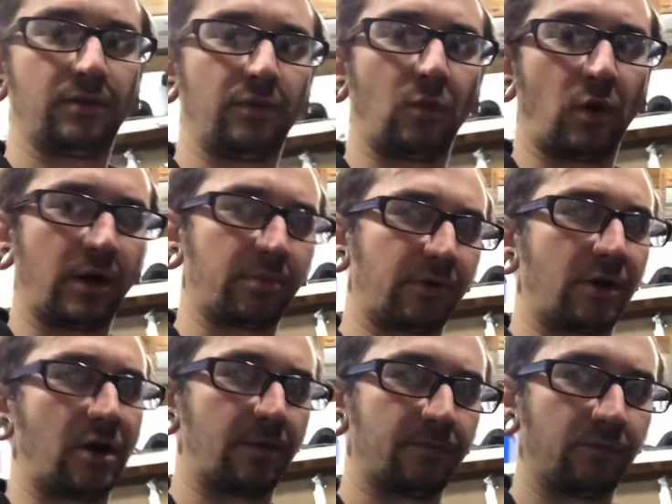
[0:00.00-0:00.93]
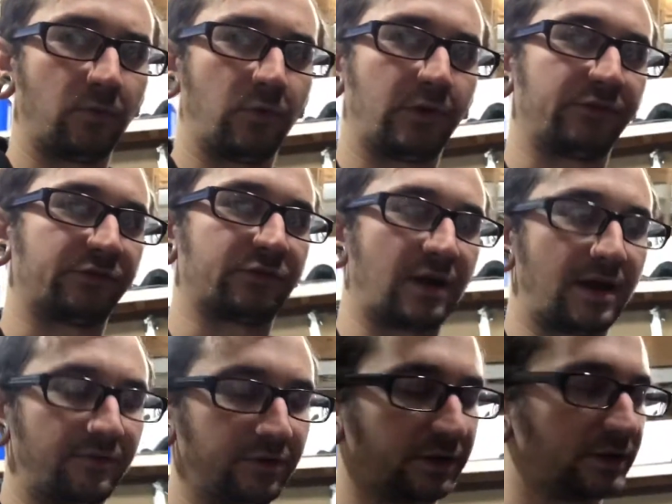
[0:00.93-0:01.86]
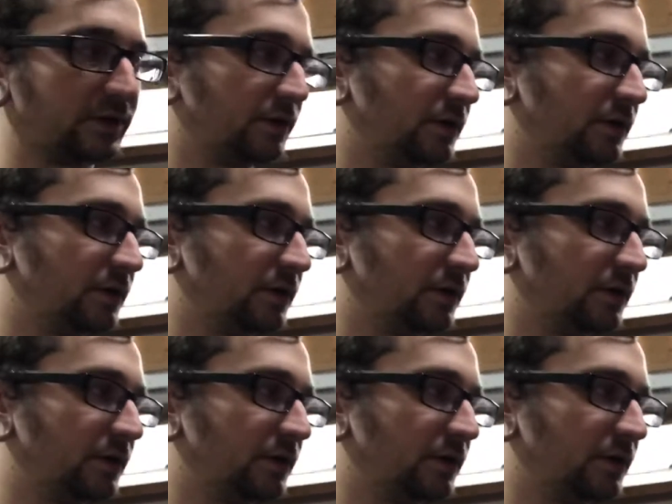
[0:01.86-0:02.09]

wiper arm when it's traveling.